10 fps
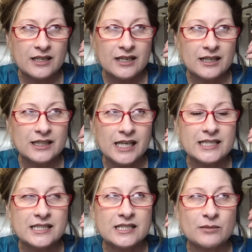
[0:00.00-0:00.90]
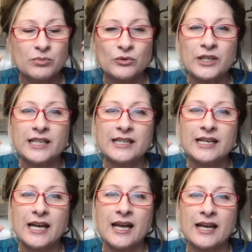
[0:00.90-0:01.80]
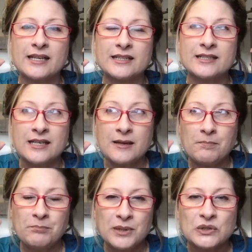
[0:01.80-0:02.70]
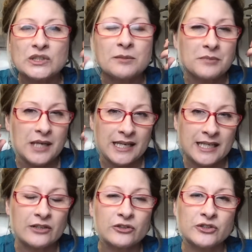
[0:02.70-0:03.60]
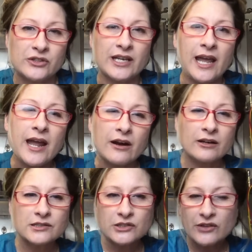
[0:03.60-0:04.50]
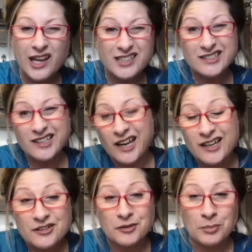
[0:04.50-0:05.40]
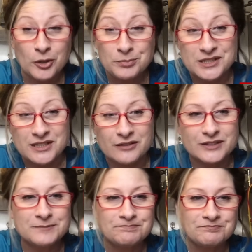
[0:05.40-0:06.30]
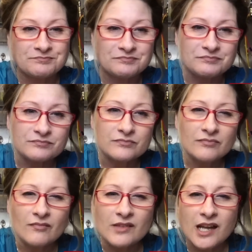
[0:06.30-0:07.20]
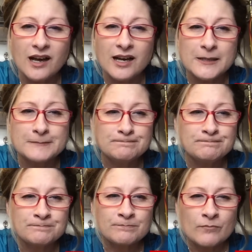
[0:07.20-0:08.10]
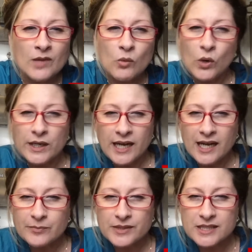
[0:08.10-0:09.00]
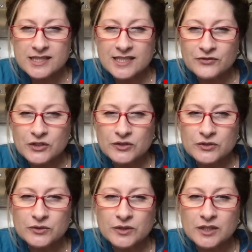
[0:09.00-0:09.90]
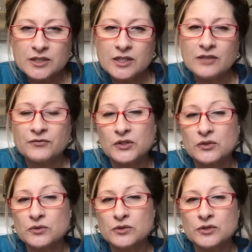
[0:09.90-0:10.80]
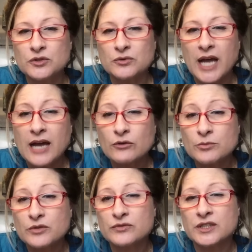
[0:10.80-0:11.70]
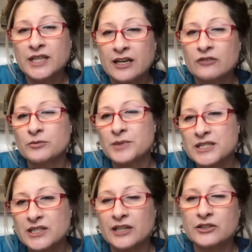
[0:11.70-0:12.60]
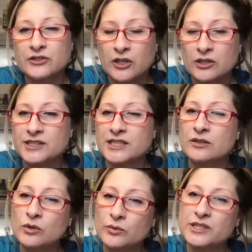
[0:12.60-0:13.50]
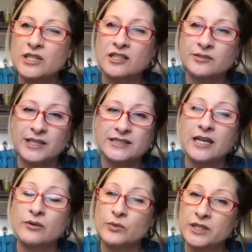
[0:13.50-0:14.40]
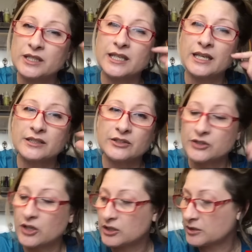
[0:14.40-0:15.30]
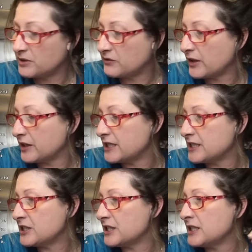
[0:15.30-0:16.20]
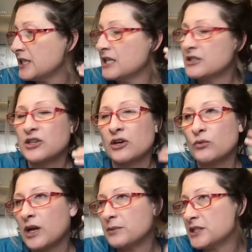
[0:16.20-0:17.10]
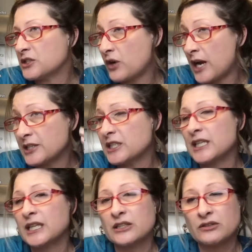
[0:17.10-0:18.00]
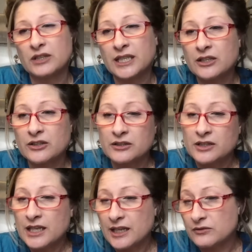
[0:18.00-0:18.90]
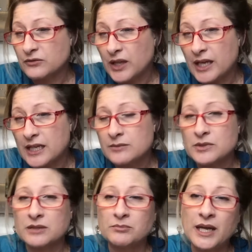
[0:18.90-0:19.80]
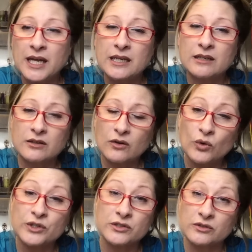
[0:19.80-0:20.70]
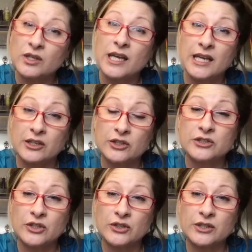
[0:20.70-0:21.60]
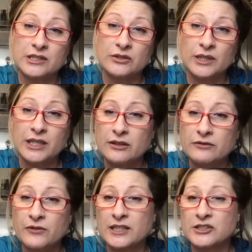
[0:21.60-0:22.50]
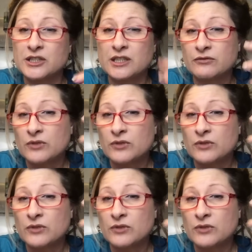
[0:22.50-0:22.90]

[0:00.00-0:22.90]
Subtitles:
lets debris and buildup adhere to the hair. So that is kind of the purpose of it. What happens if you do not remove the hair from inside of your dog's ear? Well, we talked about that. Your dog could be very itchy, start rubbing, scratching, get their ear inflamed and pain, and of course it could turn into an ear infection if